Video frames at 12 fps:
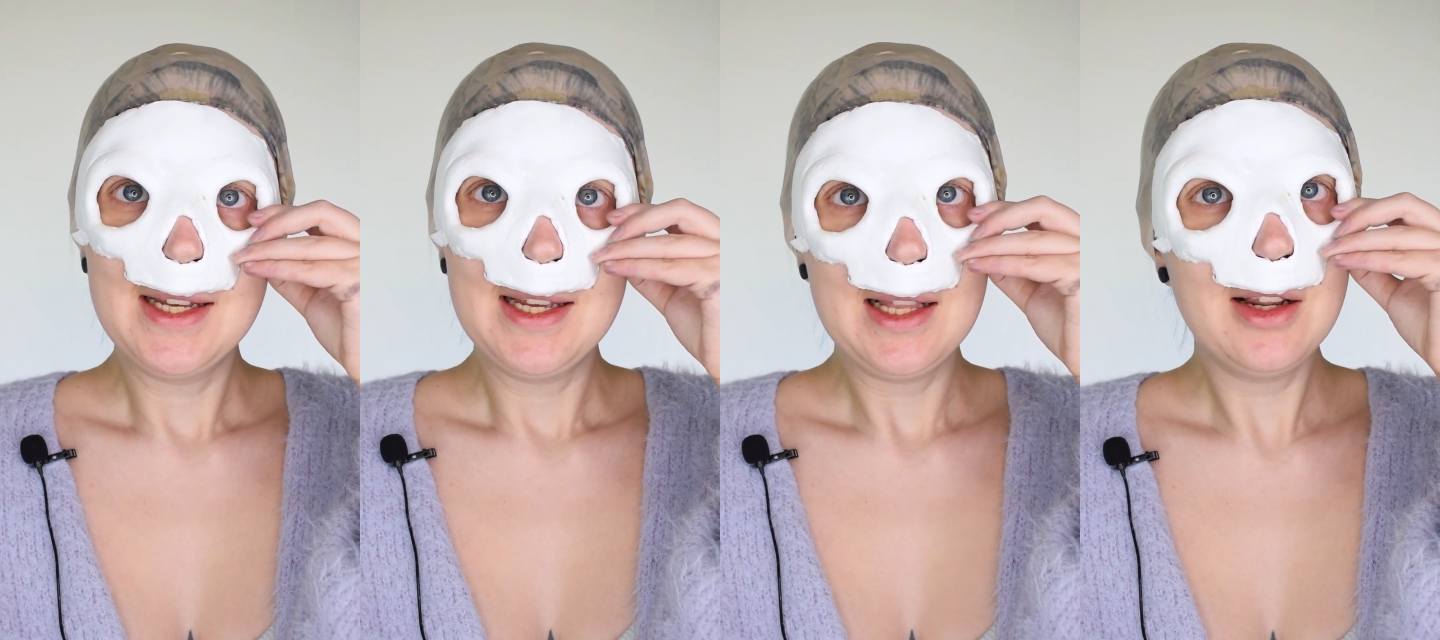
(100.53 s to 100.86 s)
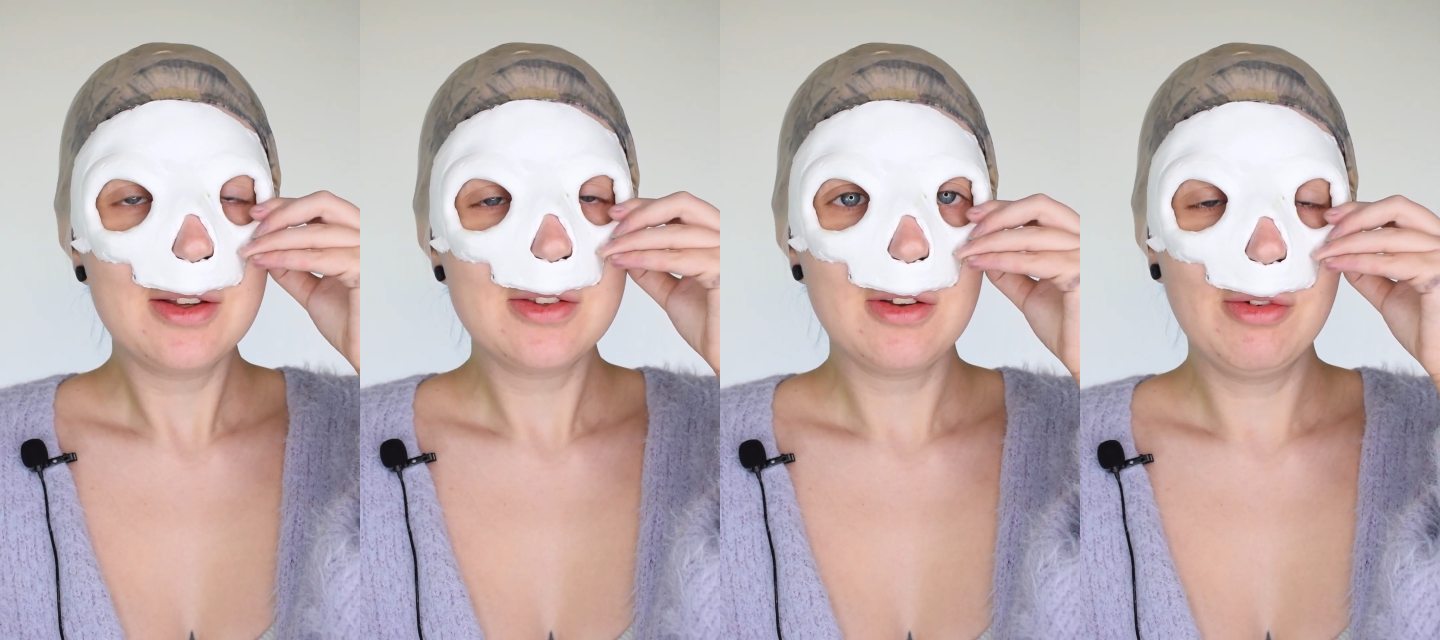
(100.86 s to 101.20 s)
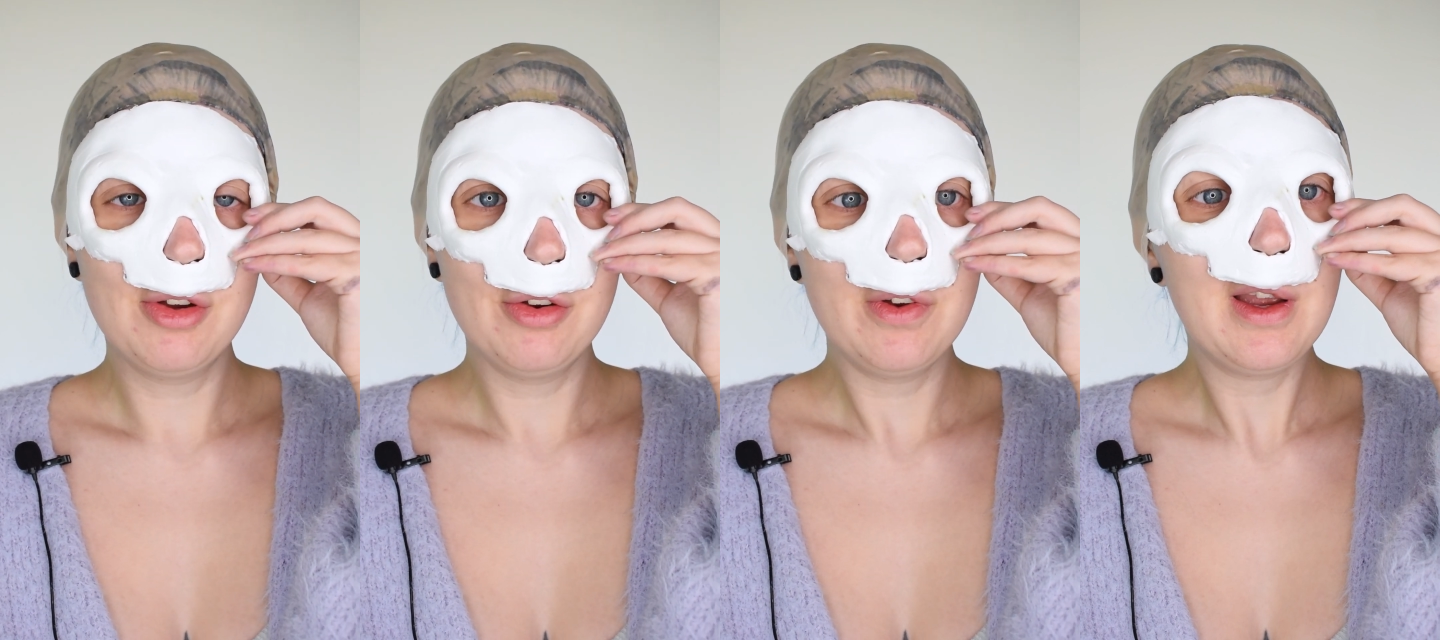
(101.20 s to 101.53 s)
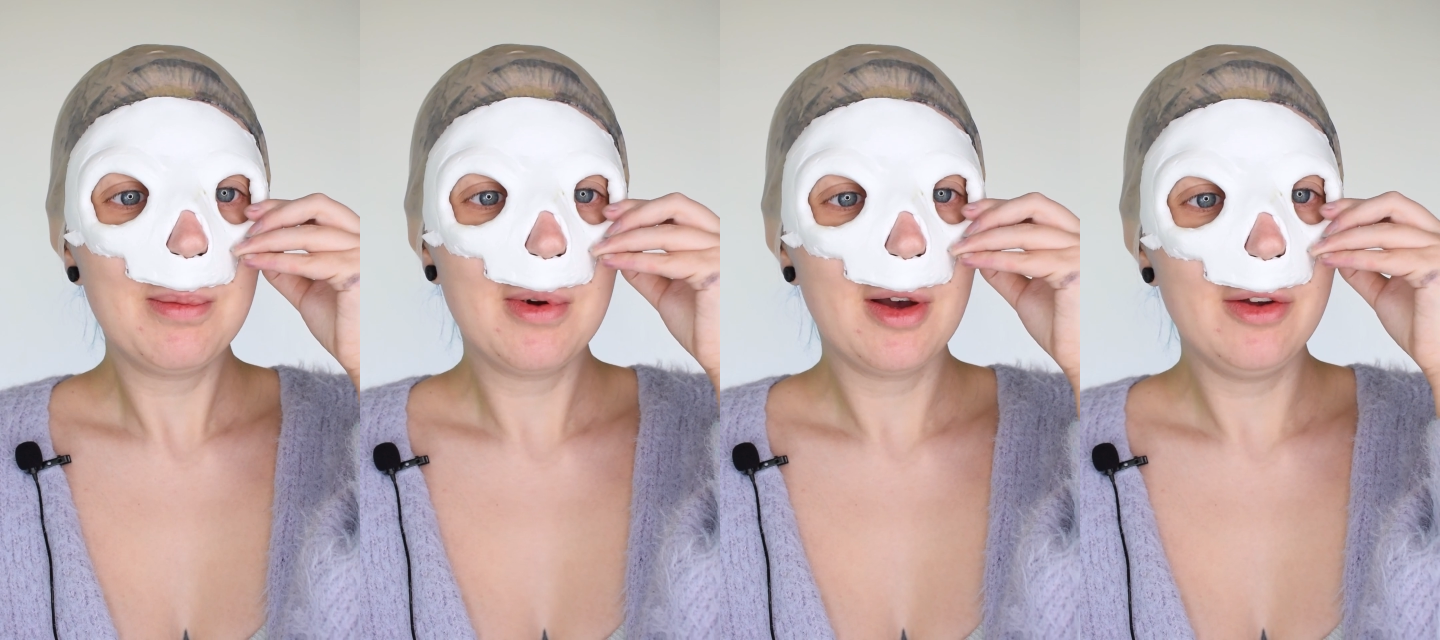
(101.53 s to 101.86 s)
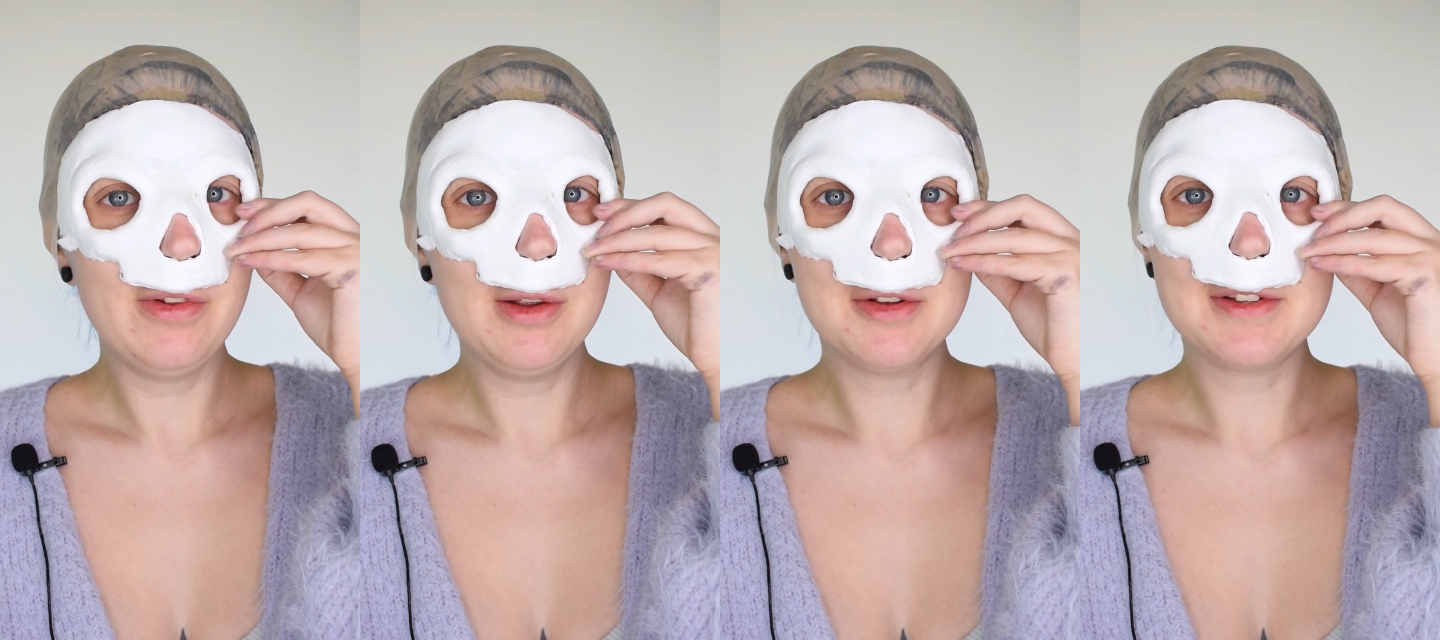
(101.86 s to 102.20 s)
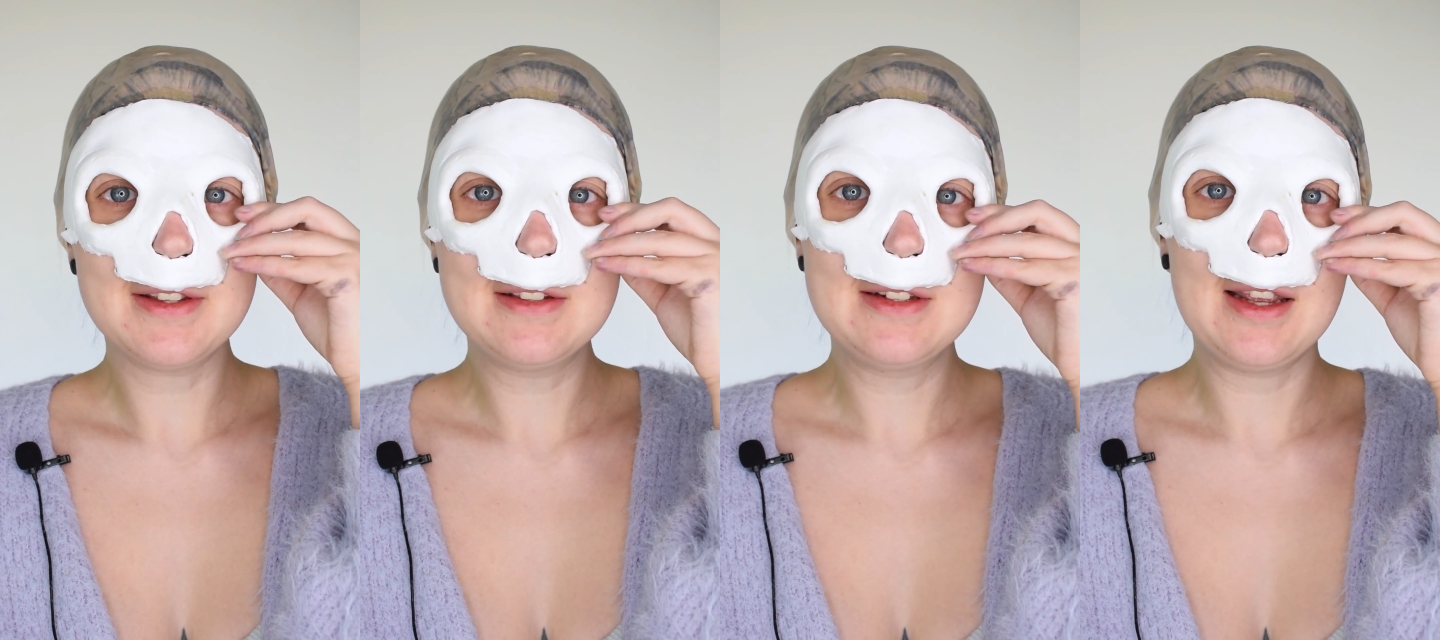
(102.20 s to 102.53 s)
It looks so goofy, but hopefully once
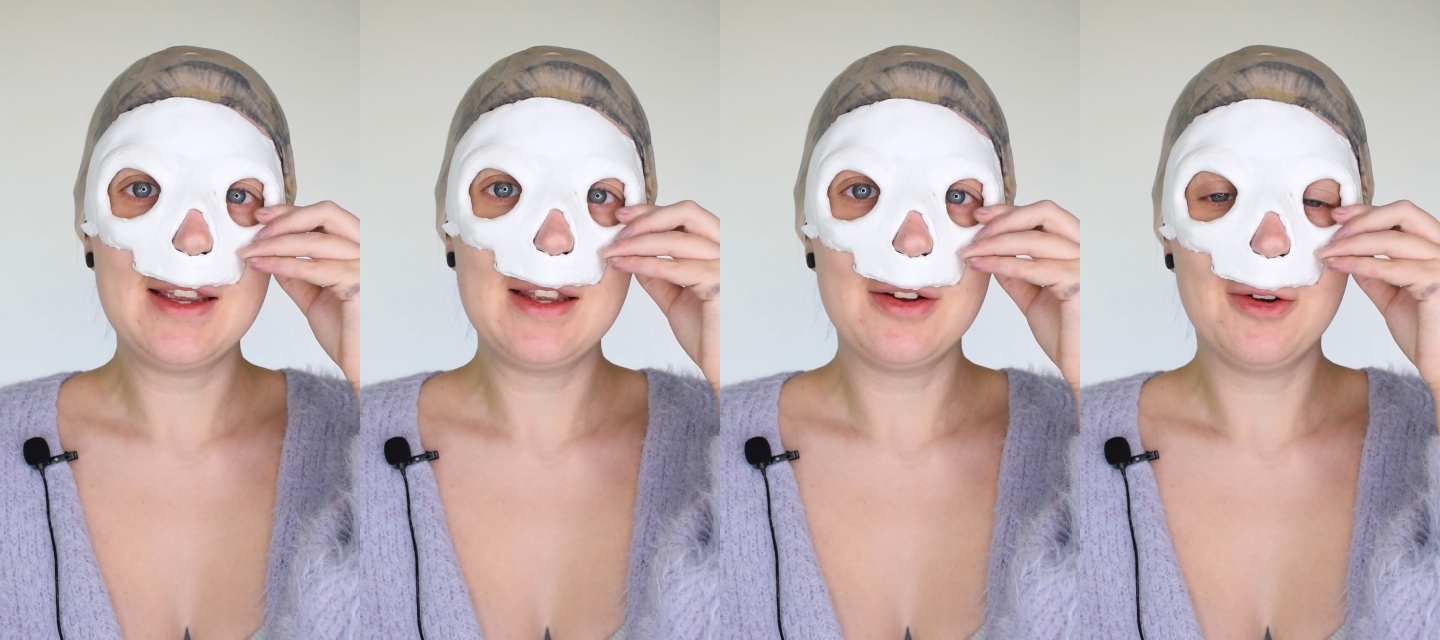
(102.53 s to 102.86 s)
I stick